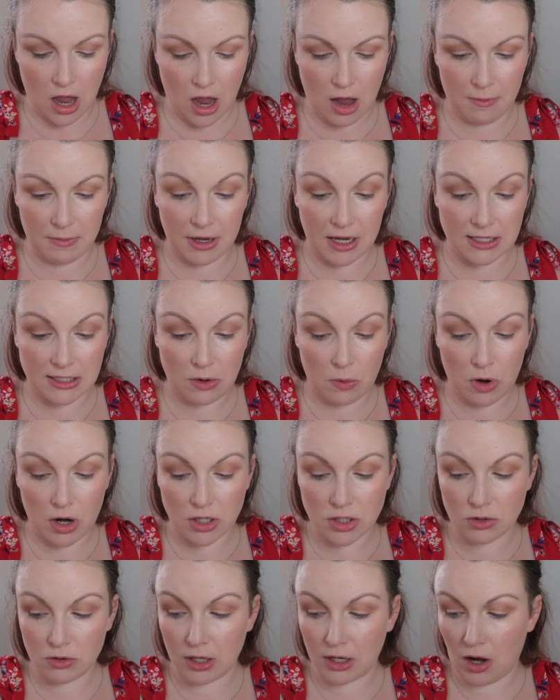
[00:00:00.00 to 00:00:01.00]
because I want to
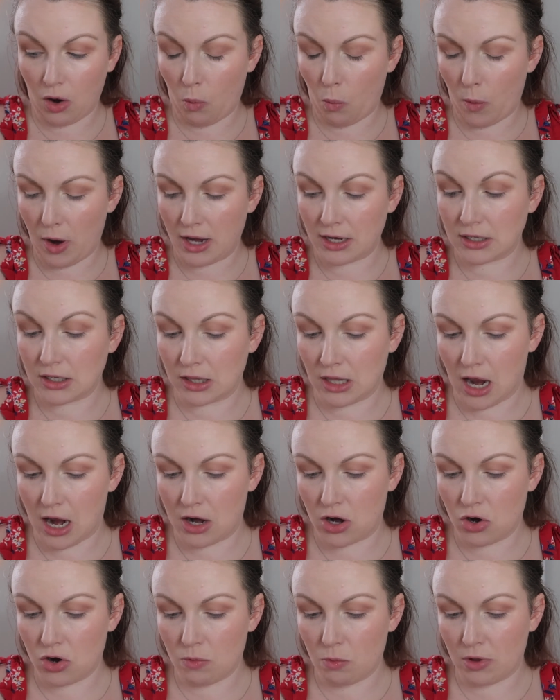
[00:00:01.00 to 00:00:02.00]
do like a winged
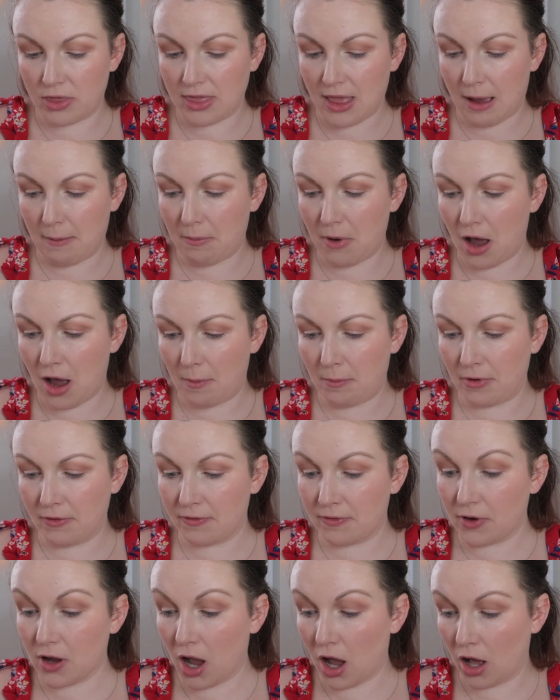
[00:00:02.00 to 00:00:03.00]
liner with that pop
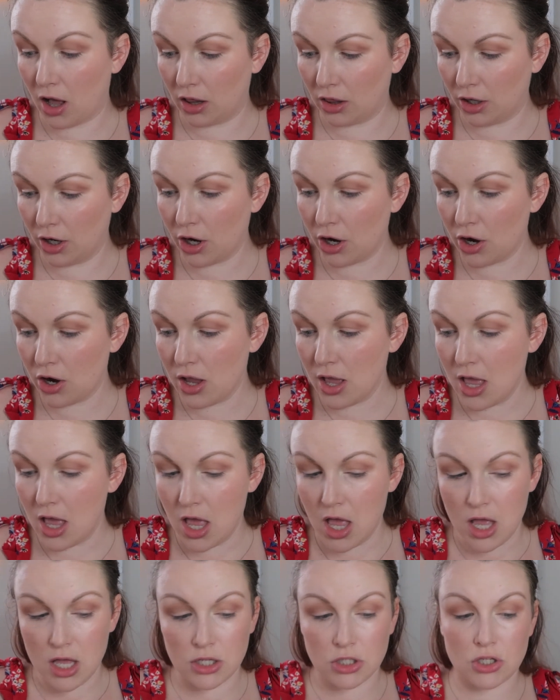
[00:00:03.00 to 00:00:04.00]
of color.
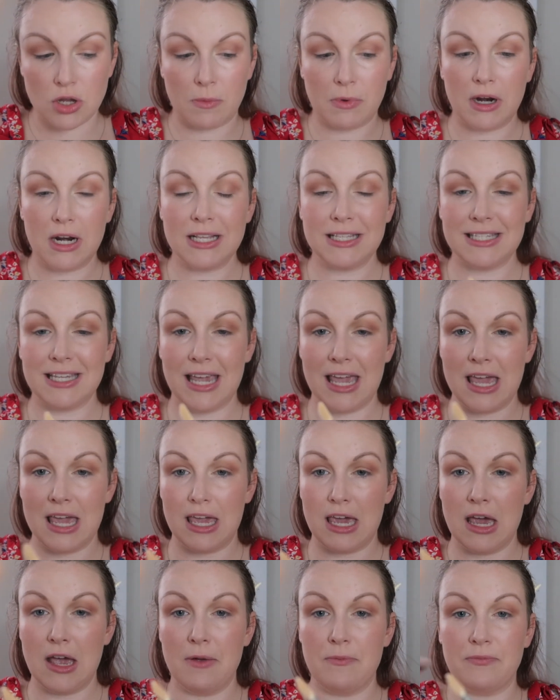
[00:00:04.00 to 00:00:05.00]
So I'm going to take
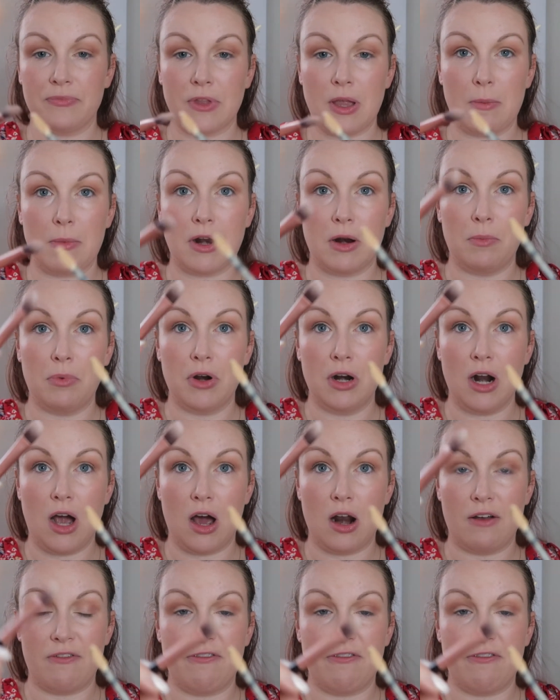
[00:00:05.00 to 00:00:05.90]
it, I'm going to put it on a